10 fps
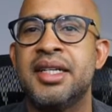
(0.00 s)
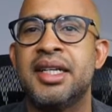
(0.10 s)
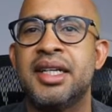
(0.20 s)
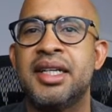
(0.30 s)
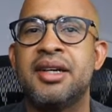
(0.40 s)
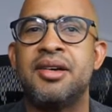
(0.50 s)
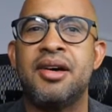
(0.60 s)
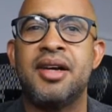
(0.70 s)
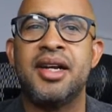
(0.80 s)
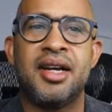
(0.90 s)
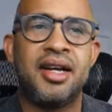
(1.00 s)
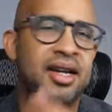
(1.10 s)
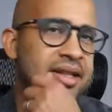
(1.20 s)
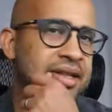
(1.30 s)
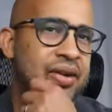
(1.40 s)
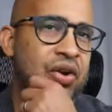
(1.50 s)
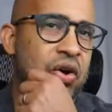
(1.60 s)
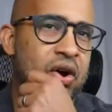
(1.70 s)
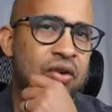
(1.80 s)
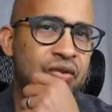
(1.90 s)
Click on the
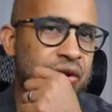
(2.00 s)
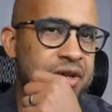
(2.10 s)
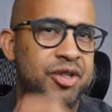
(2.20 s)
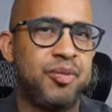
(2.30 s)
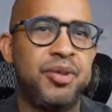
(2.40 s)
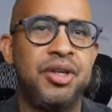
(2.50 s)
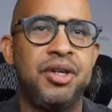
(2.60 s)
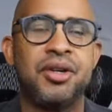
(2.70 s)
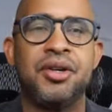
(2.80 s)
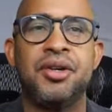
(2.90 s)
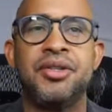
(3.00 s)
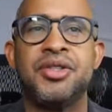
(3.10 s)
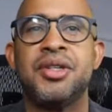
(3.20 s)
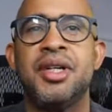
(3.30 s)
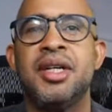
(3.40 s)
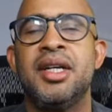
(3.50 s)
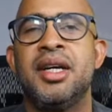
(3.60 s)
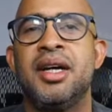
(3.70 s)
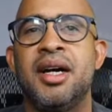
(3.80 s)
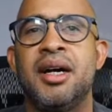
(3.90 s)
Call for Speakers
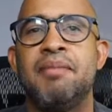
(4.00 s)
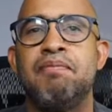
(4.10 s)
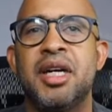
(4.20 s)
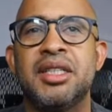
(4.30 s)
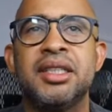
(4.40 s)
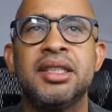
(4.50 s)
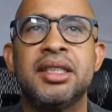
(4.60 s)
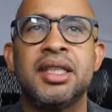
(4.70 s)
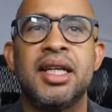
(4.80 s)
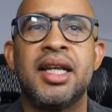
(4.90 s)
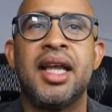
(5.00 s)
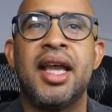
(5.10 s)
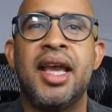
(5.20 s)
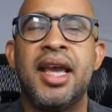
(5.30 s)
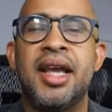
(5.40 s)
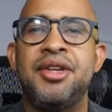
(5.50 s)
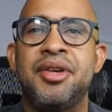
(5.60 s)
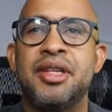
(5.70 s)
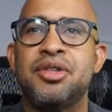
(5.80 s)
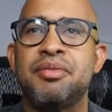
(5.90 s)
button, and you
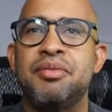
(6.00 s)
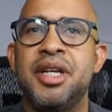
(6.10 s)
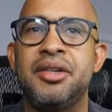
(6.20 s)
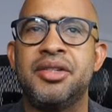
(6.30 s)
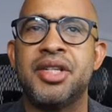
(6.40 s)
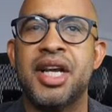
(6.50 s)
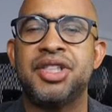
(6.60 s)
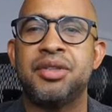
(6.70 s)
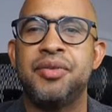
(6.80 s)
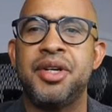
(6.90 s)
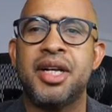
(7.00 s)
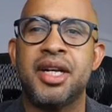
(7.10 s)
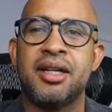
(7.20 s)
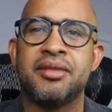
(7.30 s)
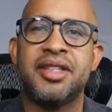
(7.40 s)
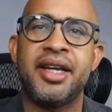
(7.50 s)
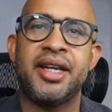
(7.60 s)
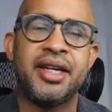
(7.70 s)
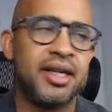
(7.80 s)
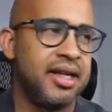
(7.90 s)
can submit your session. We're gonna
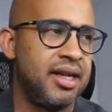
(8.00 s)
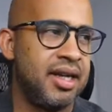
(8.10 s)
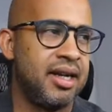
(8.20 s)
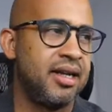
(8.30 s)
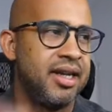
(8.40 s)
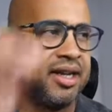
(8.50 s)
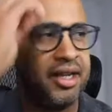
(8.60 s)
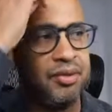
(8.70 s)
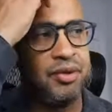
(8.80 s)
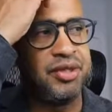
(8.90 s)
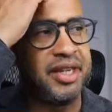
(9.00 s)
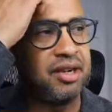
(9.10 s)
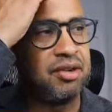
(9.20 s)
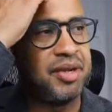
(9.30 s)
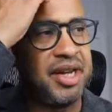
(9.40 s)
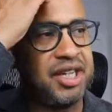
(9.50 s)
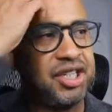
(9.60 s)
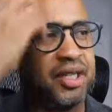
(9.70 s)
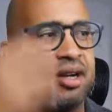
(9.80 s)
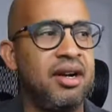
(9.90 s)
take it will take a
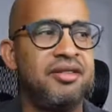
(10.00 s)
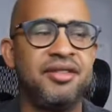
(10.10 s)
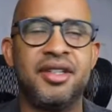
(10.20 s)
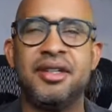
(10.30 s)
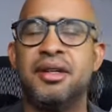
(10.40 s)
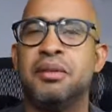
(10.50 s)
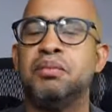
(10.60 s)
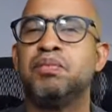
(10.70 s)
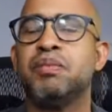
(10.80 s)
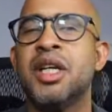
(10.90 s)
combination of